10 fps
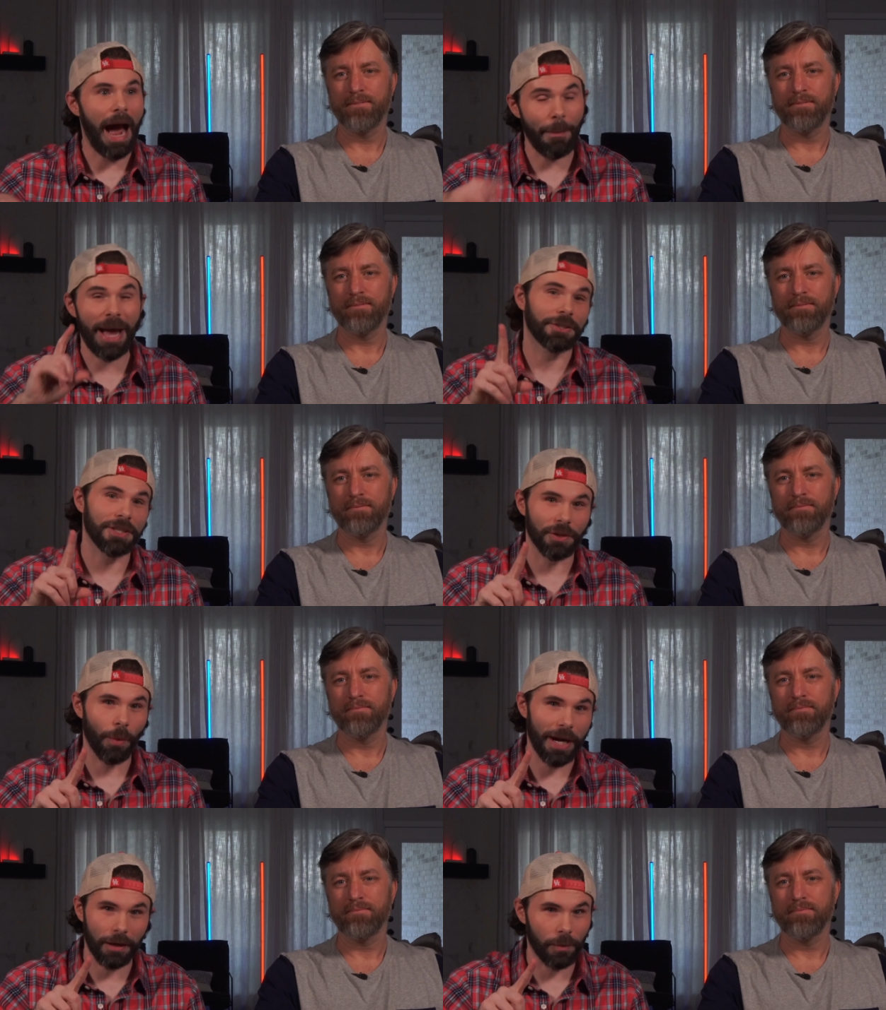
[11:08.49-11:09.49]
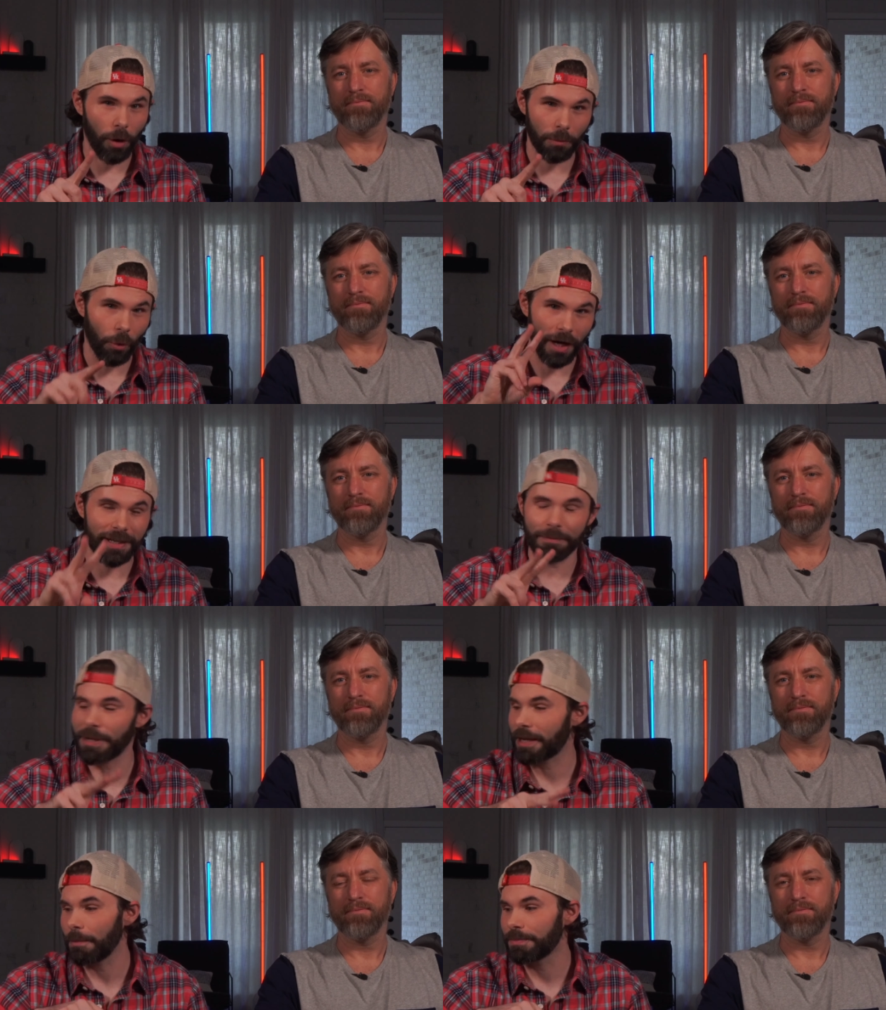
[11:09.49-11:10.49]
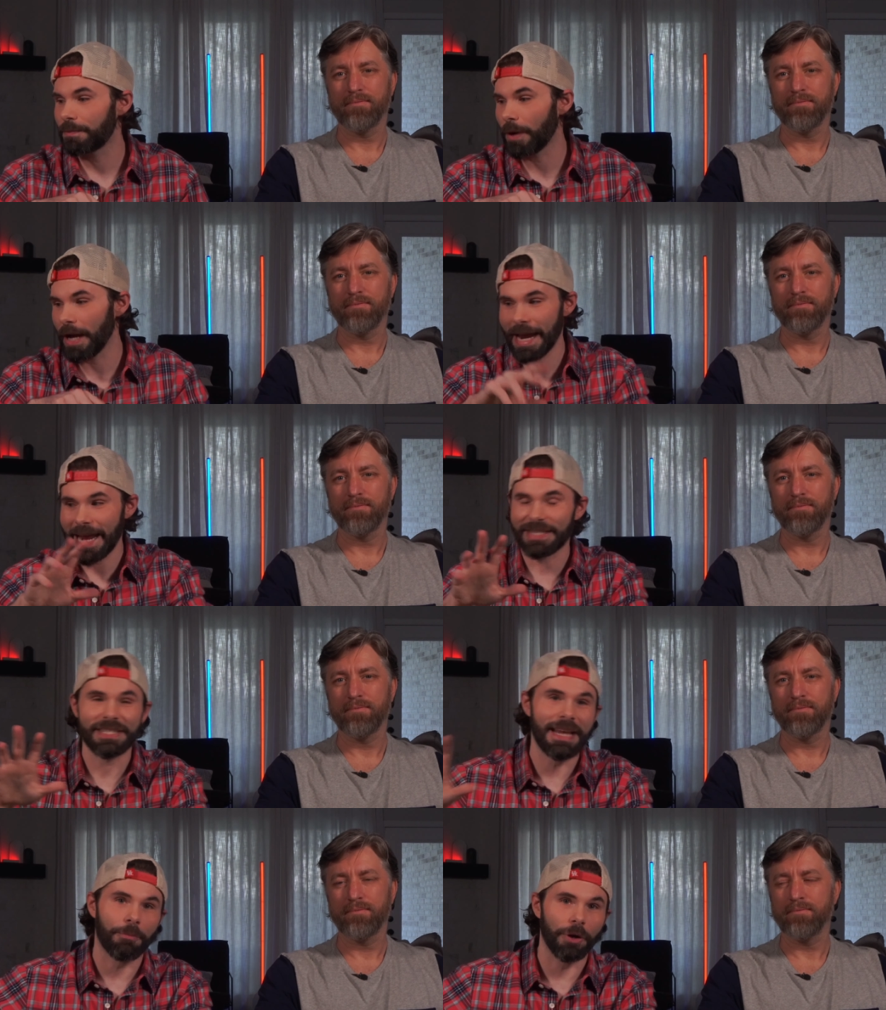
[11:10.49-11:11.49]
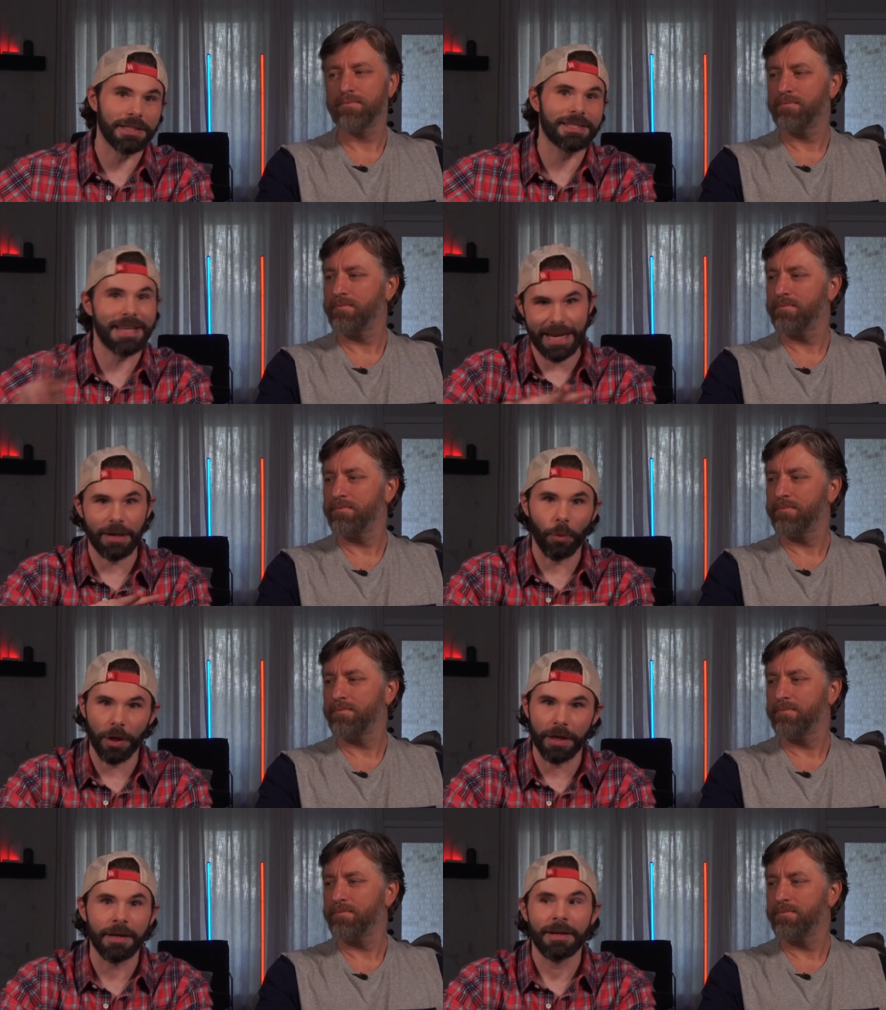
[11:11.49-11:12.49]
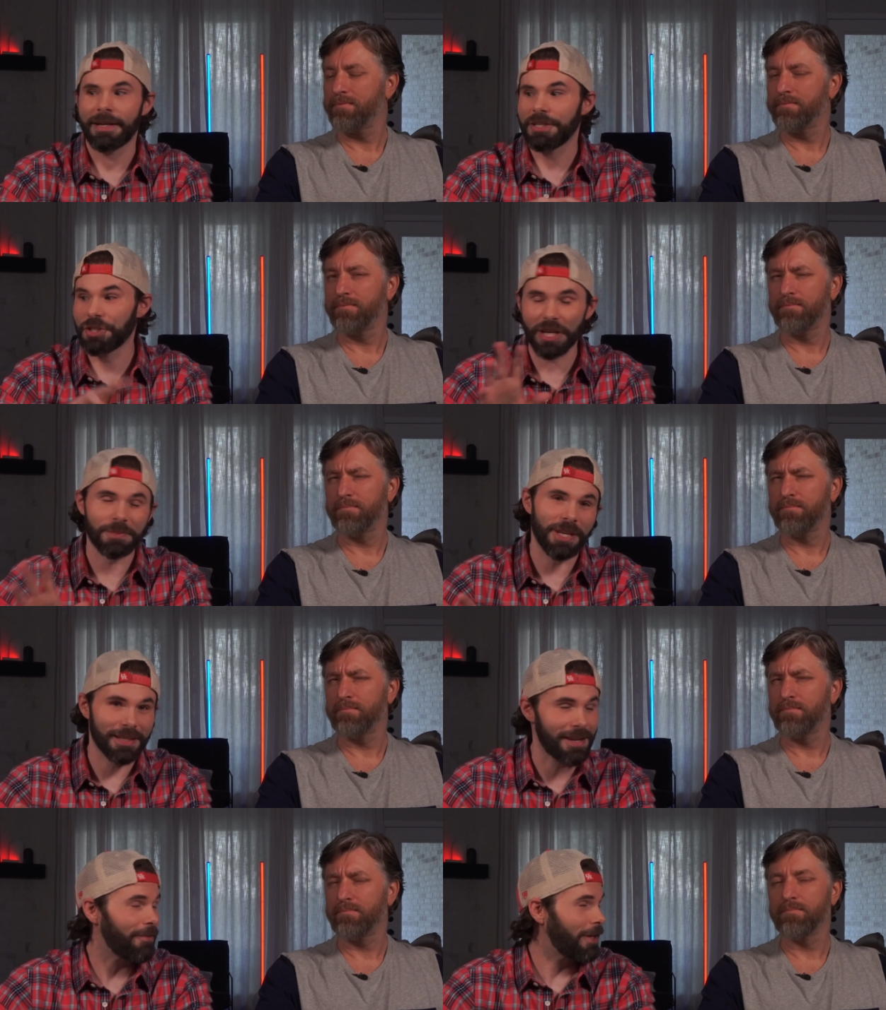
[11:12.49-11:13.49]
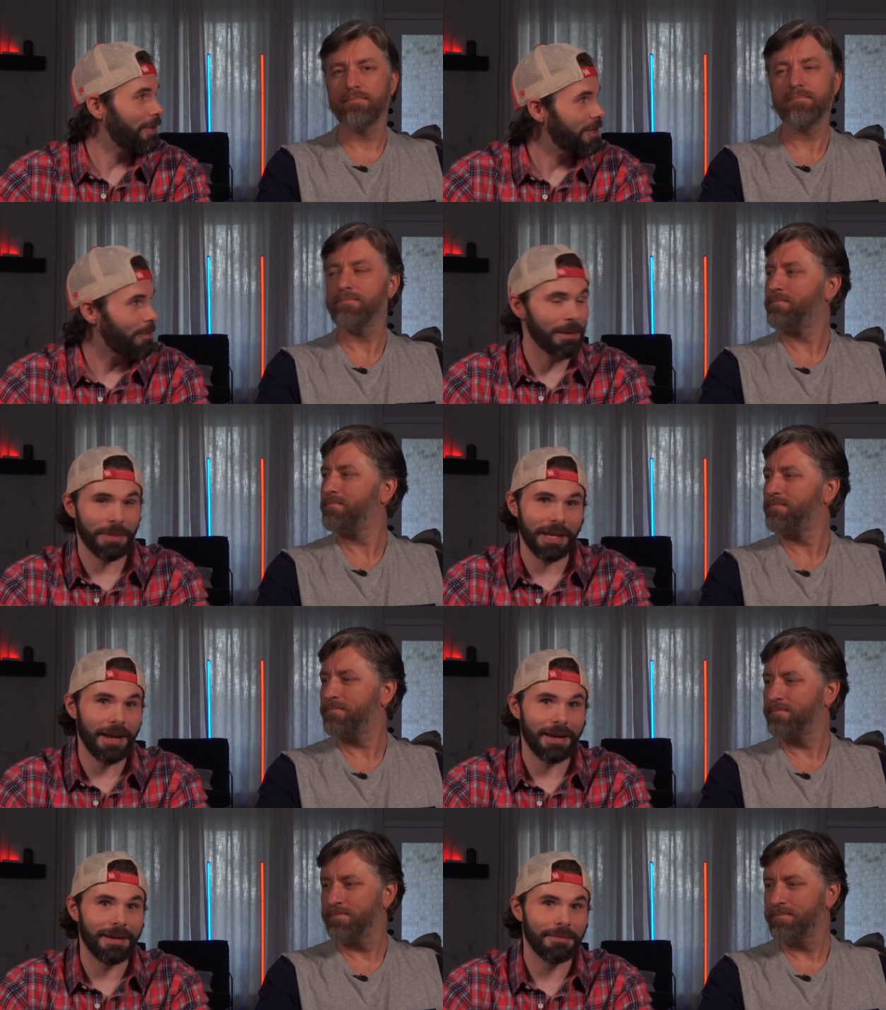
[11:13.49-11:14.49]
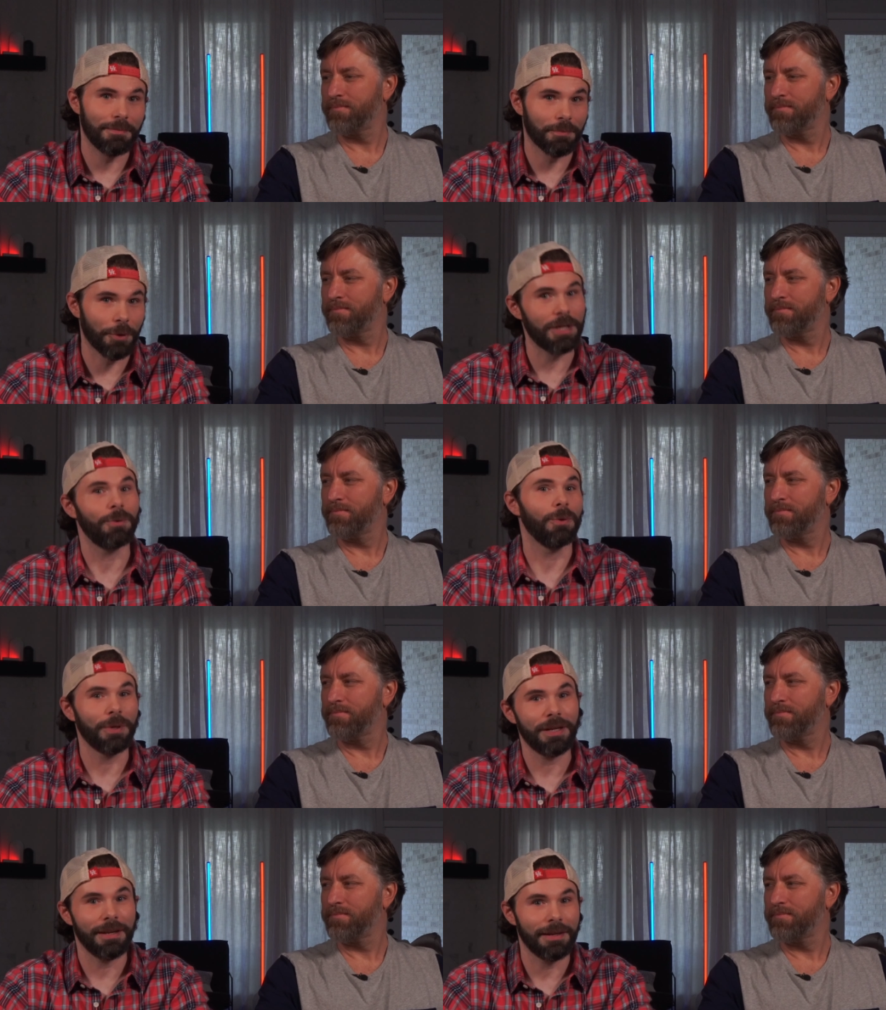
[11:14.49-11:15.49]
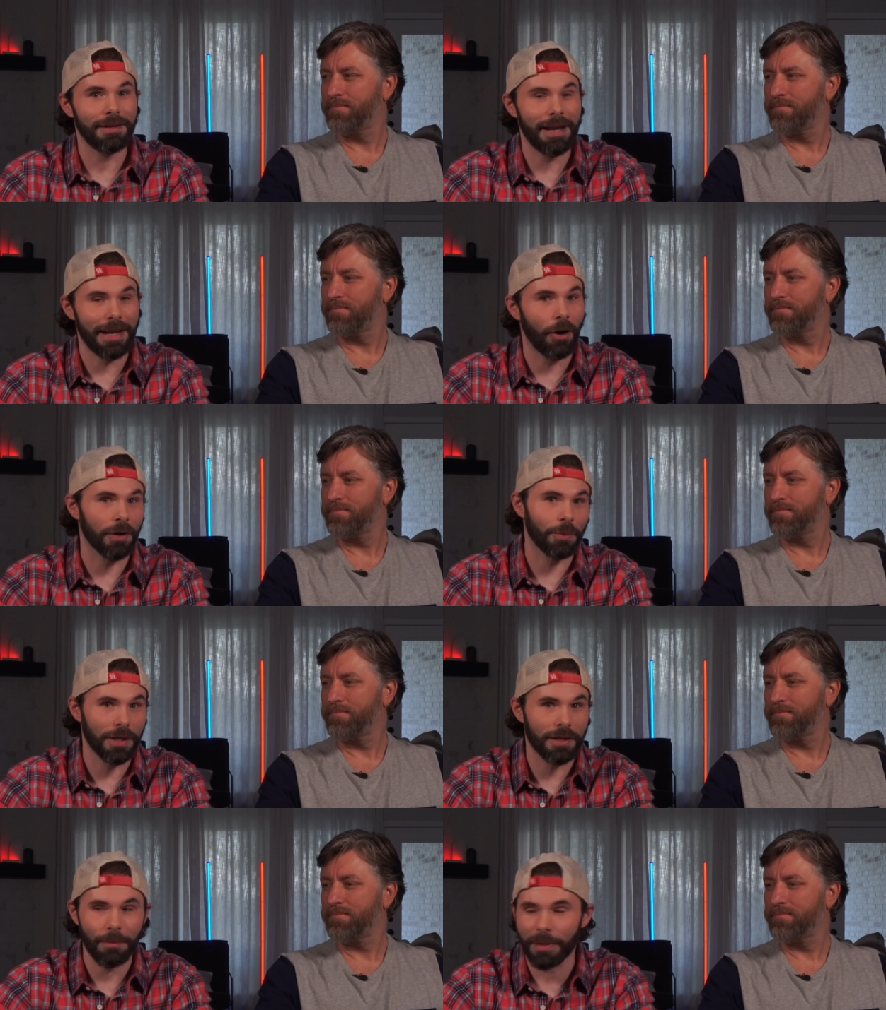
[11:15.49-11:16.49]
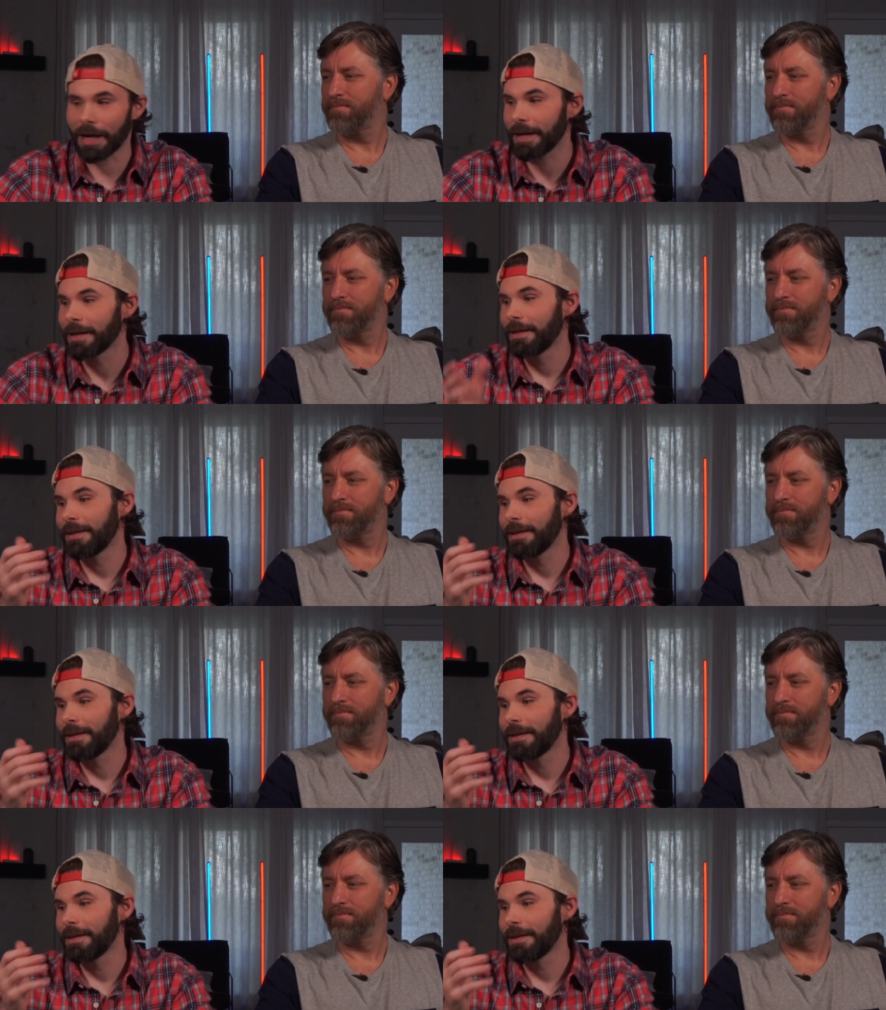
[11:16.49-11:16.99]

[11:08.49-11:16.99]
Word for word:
Speaker 1: I'm actually still waiting on one more. I did pick up a separate second one just because I figured this might be a pretty cool one and a hard one to come by.